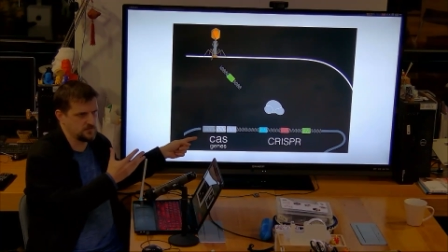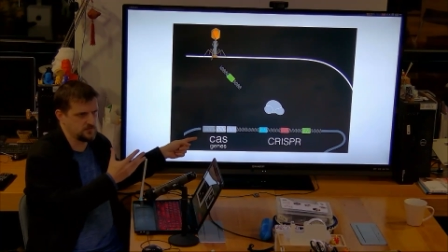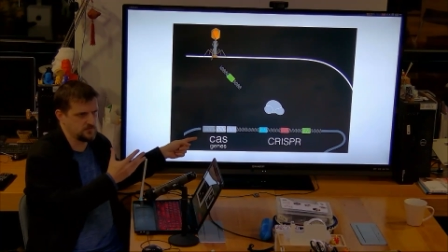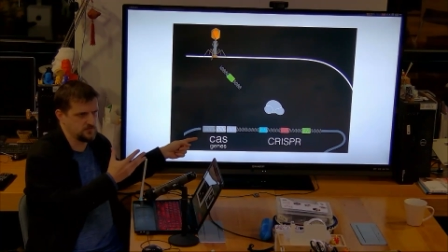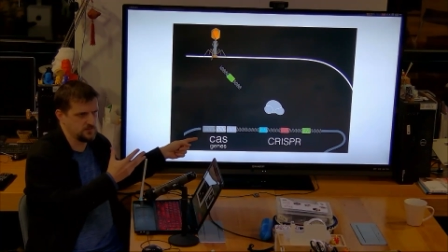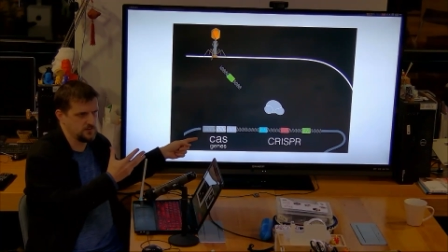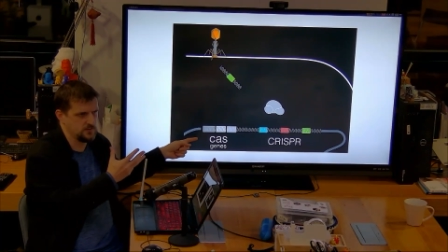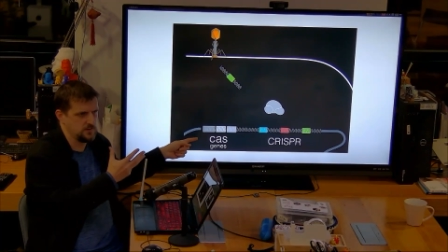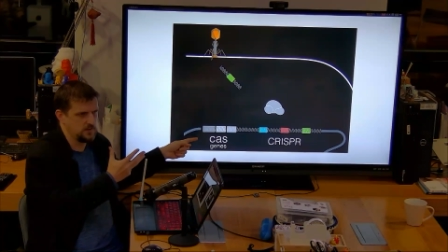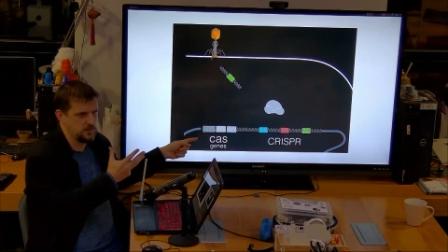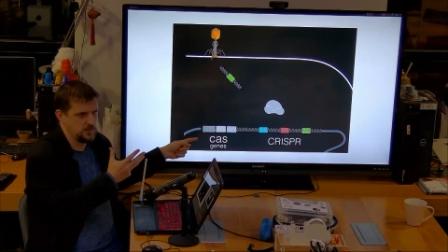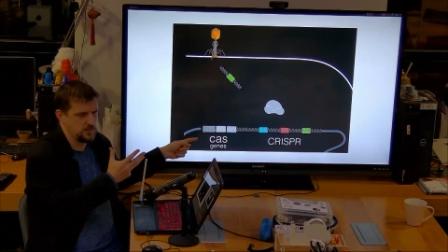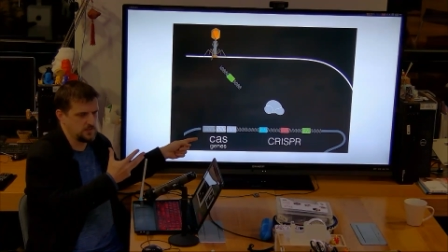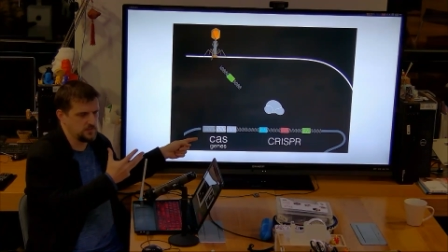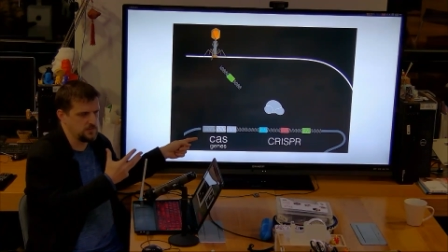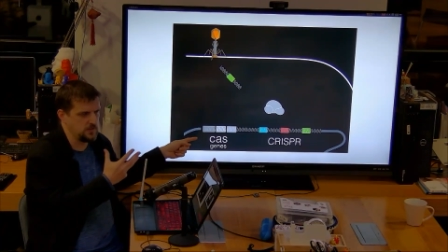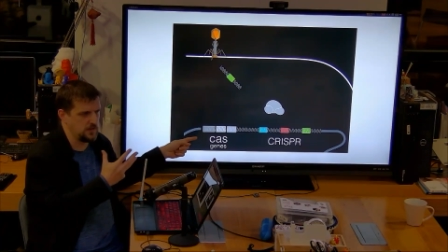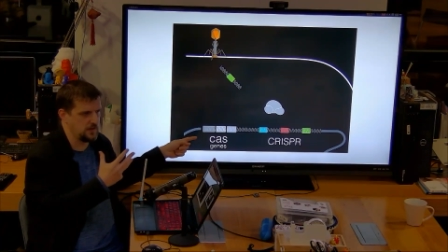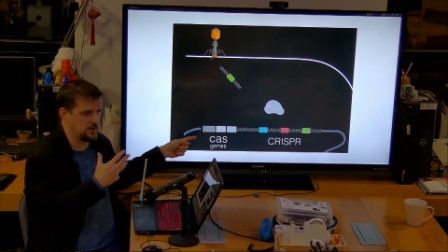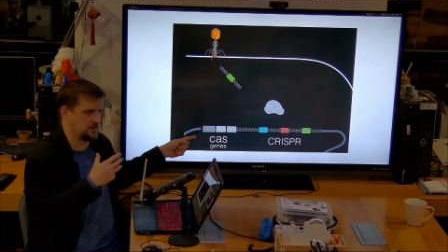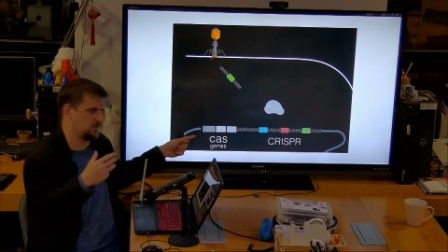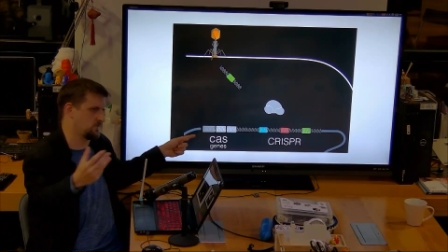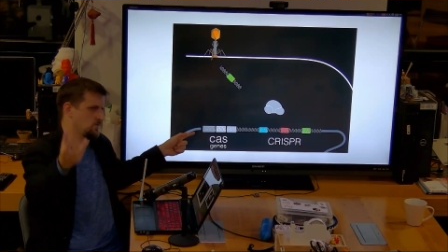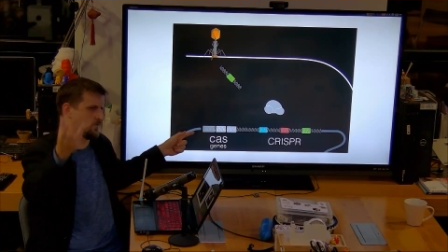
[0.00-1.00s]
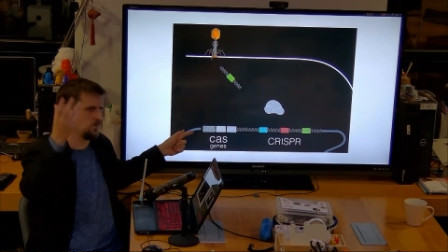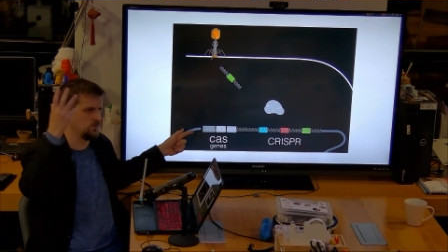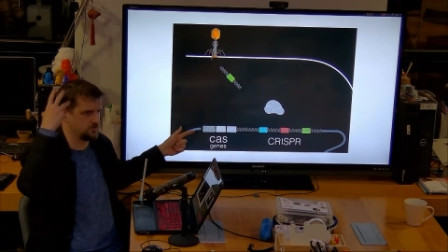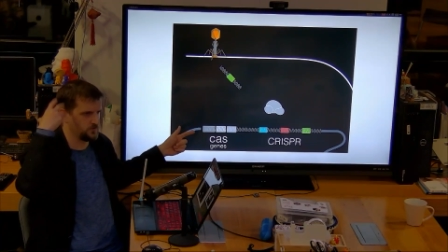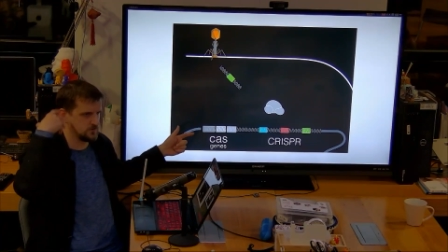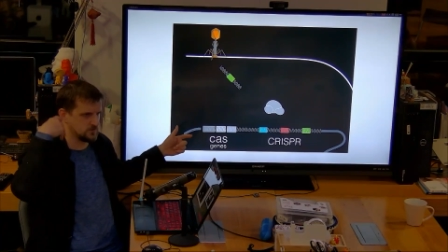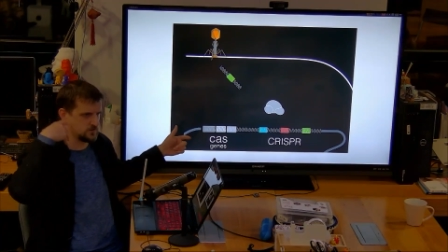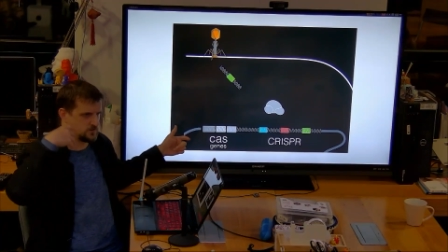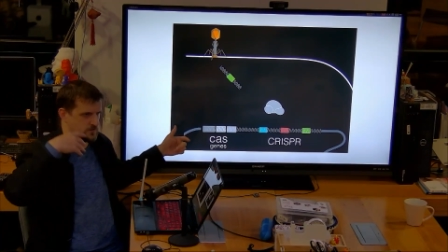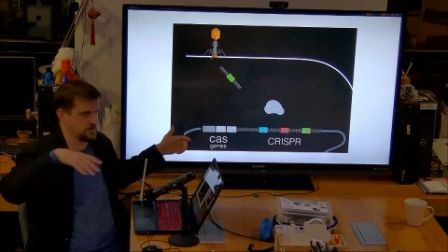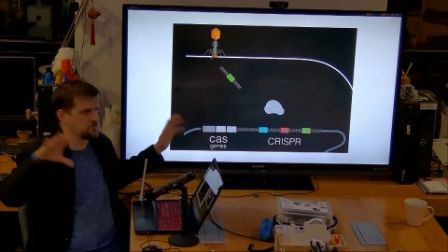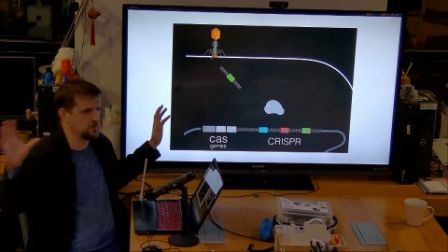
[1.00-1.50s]
that are older and
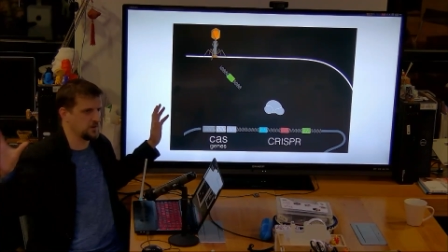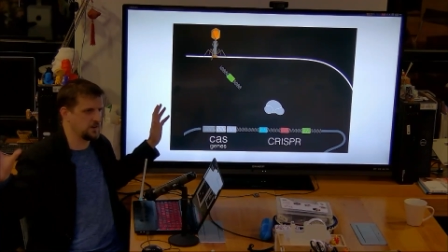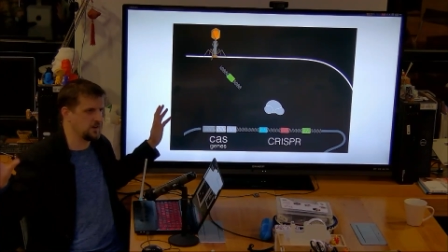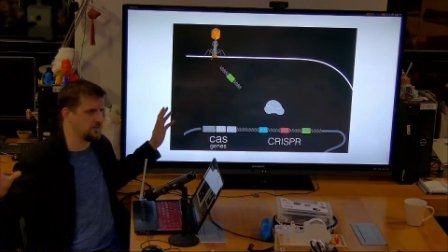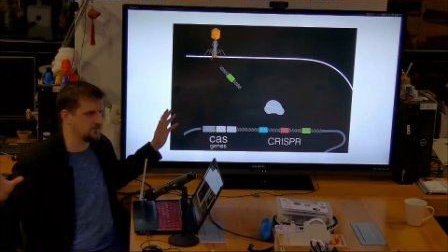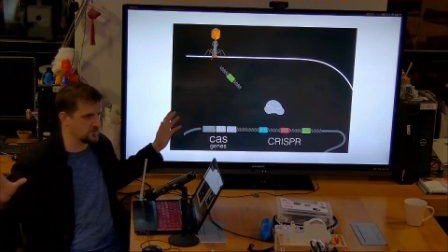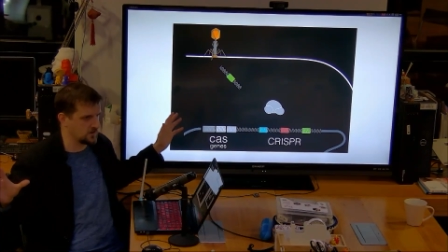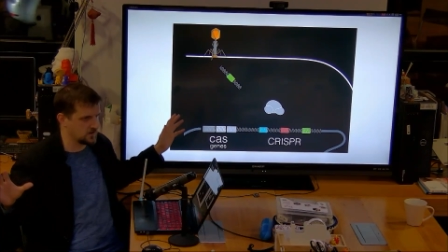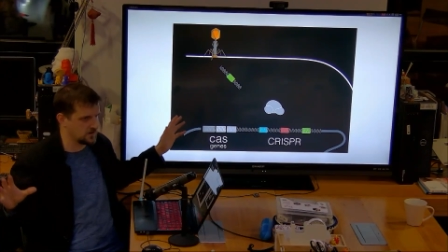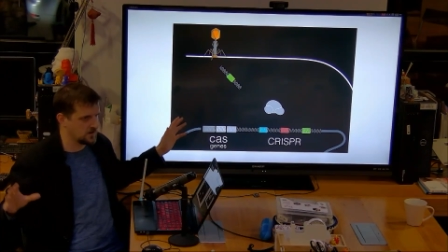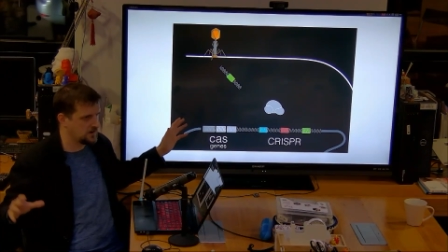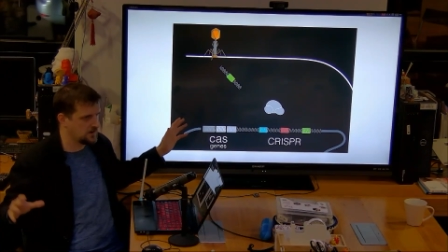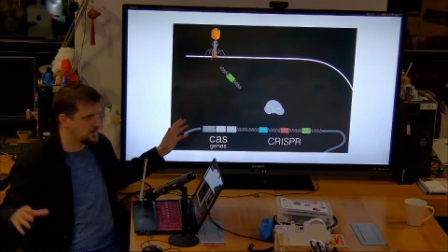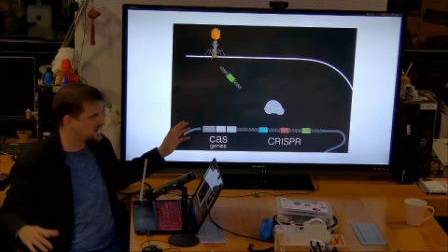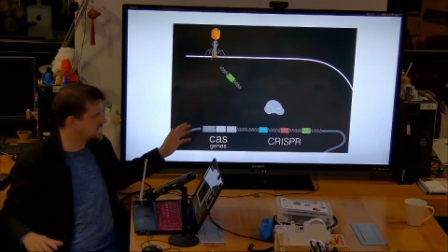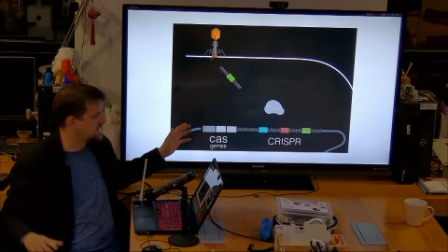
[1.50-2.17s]
whatever. And